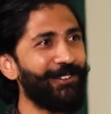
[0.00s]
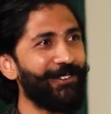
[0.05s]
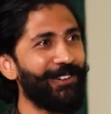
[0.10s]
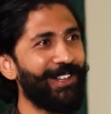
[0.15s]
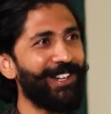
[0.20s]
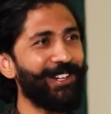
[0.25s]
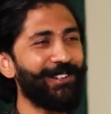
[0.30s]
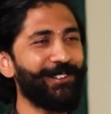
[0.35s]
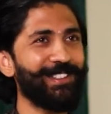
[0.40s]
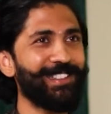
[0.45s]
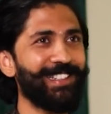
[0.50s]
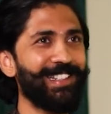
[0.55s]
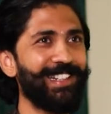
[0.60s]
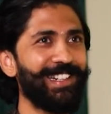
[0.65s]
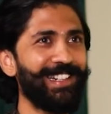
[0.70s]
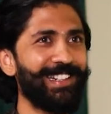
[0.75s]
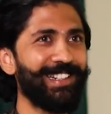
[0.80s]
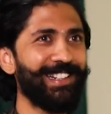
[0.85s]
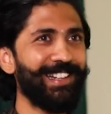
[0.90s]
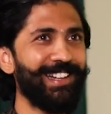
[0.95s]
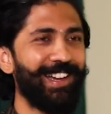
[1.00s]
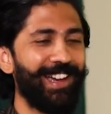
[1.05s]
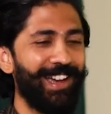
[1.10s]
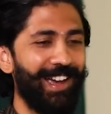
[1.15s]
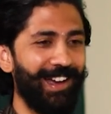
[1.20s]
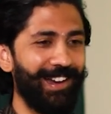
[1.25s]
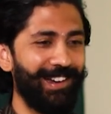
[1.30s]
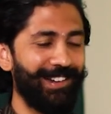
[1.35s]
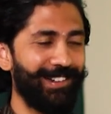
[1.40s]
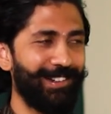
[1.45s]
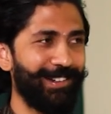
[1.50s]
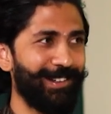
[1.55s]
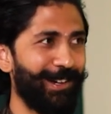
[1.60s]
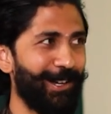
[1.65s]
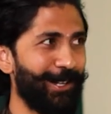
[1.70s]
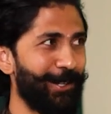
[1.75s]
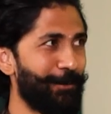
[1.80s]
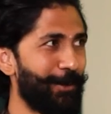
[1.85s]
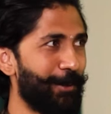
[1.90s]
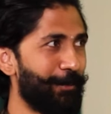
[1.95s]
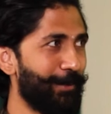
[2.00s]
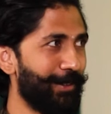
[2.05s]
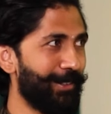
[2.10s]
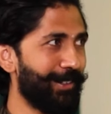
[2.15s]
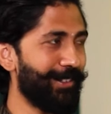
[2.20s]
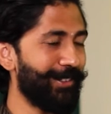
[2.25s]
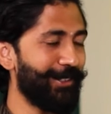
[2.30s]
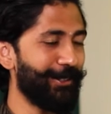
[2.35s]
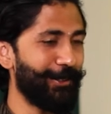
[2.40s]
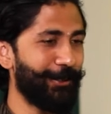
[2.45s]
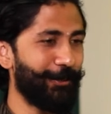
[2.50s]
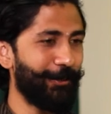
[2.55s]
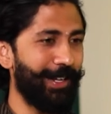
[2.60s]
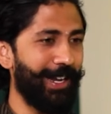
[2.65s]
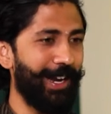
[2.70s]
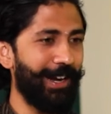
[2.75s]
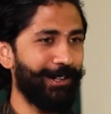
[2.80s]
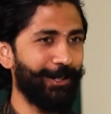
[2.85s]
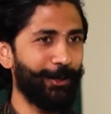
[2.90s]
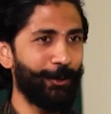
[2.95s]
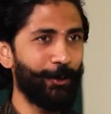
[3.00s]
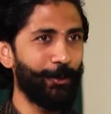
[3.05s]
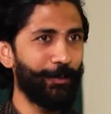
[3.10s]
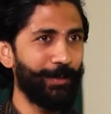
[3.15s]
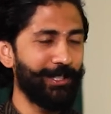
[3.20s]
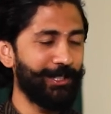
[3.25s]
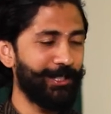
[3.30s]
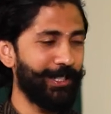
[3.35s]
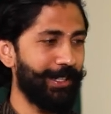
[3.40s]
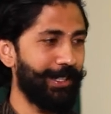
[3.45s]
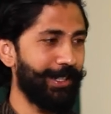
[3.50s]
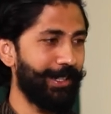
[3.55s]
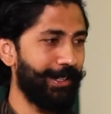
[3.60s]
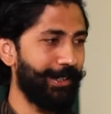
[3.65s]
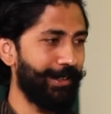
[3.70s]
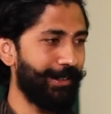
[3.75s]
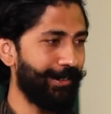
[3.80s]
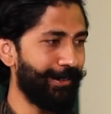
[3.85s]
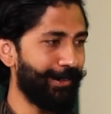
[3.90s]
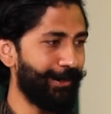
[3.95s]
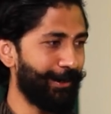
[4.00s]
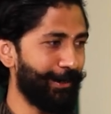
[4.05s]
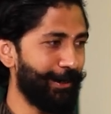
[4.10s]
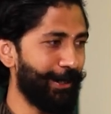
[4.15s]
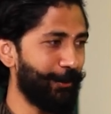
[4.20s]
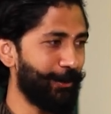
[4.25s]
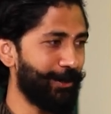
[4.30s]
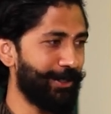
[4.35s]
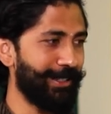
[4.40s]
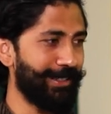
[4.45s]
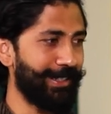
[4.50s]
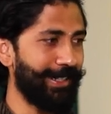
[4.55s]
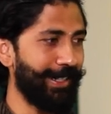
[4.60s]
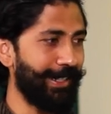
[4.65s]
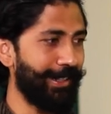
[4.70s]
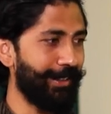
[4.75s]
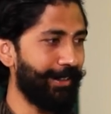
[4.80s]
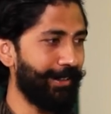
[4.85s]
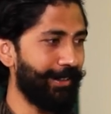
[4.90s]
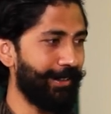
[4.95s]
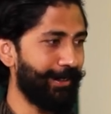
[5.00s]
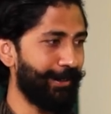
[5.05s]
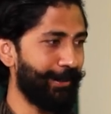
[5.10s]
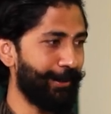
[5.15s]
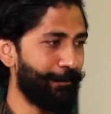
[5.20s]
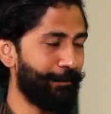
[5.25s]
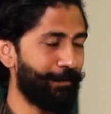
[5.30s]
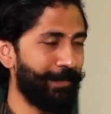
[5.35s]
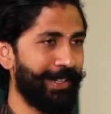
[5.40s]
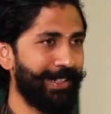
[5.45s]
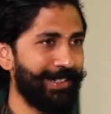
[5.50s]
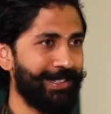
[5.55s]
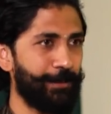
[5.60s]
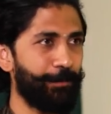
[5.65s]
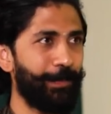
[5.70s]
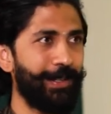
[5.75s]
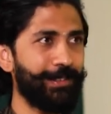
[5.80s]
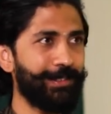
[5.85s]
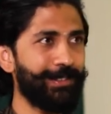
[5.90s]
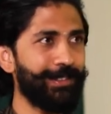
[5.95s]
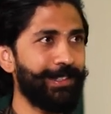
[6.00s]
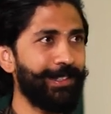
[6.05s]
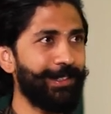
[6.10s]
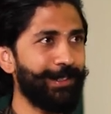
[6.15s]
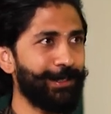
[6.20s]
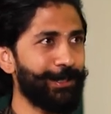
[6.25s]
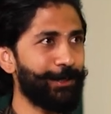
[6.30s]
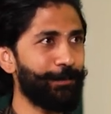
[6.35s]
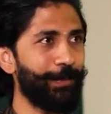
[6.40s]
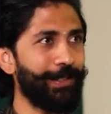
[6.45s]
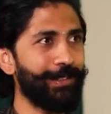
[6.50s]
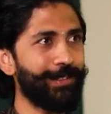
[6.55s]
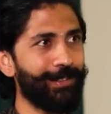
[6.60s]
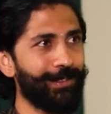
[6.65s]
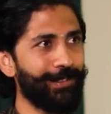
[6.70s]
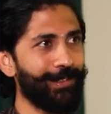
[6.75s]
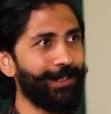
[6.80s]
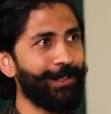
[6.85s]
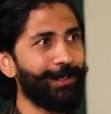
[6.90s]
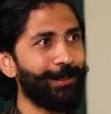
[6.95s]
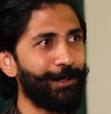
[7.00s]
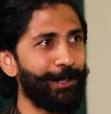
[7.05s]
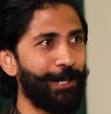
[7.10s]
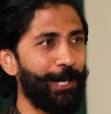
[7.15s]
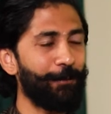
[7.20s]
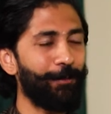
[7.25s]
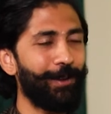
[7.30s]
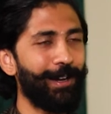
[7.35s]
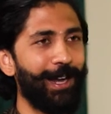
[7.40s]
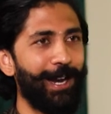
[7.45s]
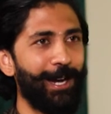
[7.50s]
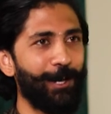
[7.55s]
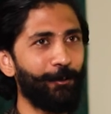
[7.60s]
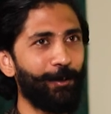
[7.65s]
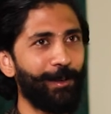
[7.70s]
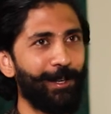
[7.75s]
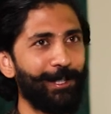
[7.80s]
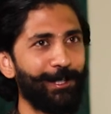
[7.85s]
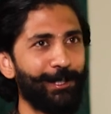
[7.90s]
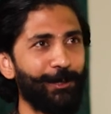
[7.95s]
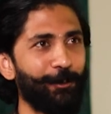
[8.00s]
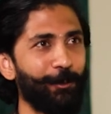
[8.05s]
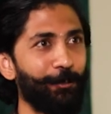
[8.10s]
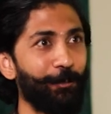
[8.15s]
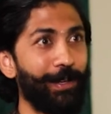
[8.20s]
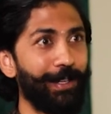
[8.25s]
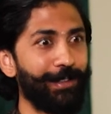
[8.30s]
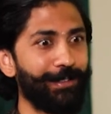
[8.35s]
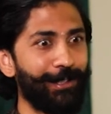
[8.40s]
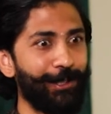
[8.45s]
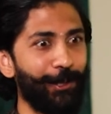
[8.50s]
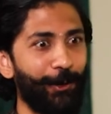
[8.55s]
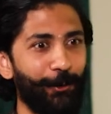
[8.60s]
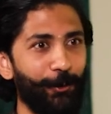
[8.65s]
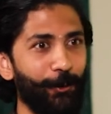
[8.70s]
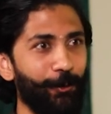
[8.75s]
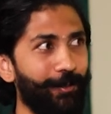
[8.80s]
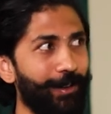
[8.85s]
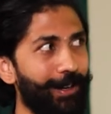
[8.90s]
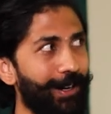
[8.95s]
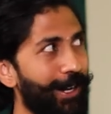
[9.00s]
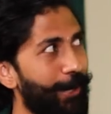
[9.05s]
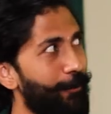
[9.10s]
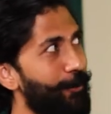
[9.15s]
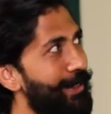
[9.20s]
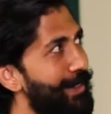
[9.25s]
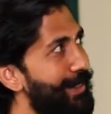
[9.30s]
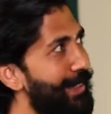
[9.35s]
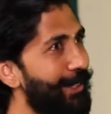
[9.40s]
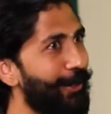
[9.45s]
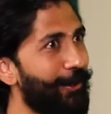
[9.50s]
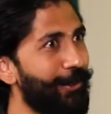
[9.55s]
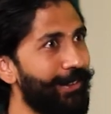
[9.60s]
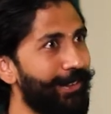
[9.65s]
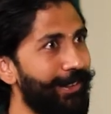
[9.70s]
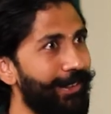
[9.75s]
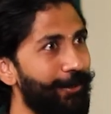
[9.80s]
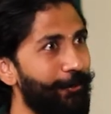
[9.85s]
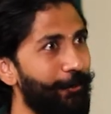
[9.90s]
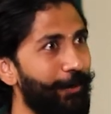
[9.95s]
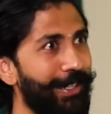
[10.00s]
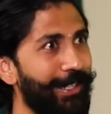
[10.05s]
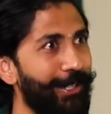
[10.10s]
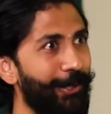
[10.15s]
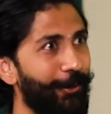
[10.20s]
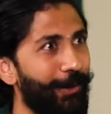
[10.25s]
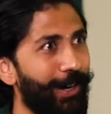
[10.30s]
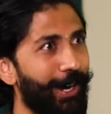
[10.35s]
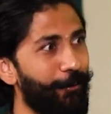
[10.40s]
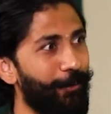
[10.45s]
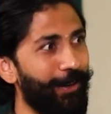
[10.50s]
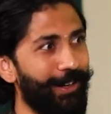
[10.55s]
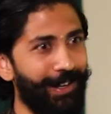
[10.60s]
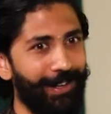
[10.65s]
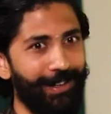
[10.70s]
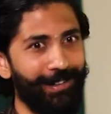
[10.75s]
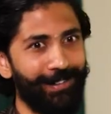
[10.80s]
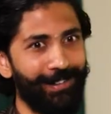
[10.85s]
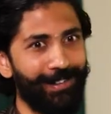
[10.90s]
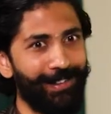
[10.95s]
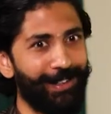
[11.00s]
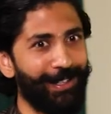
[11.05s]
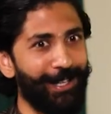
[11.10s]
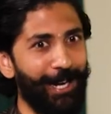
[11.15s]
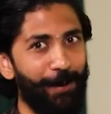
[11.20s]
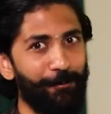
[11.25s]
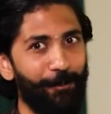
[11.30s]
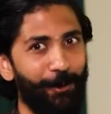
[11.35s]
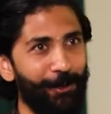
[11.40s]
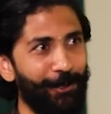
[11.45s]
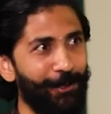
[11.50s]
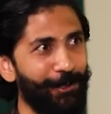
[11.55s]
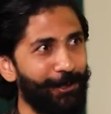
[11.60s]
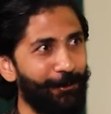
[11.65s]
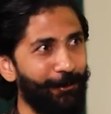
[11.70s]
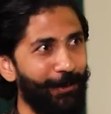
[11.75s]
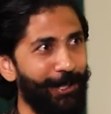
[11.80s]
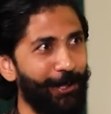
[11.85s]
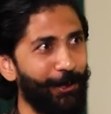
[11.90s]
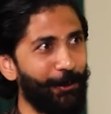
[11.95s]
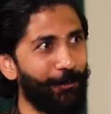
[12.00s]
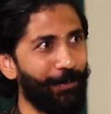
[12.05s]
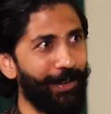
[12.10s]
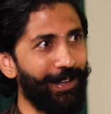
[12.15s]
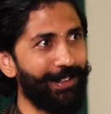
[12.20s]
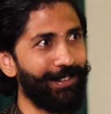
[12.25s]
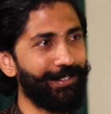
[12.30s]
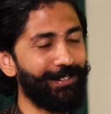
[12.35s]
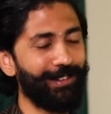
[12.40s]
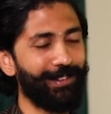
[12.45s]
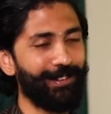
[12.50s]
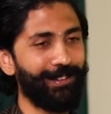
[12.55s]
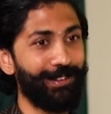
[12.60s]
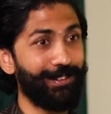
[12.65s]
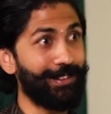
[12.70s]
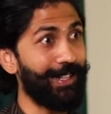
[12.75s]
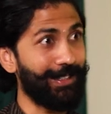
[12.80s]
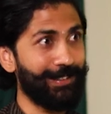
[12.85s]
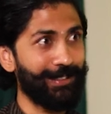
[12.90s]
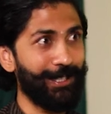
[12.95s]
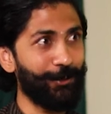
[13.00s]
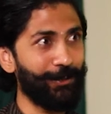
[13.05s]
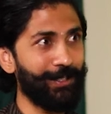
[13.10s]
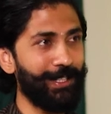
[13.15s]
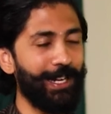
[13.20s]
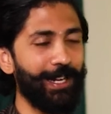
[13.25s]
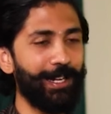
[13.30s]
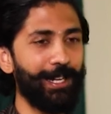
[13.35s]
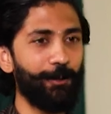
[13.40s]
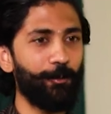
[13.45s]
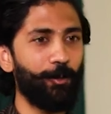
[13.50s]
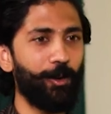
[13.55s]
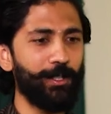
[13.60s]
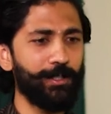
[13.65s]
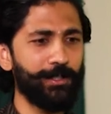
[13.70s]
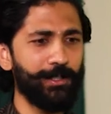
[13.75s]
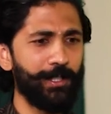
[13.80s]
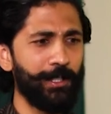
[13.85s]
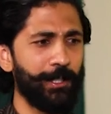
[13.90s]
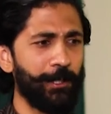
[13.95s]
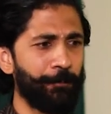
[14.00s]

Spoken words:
When I was a kid. And I remember, you know, we had a home in Chennai and there was this little Spitz, Indian Spitz. The neighbor had one and she would bring the dog over and I would sit on the window. I would like grab onto the window pane and that's how scared I was.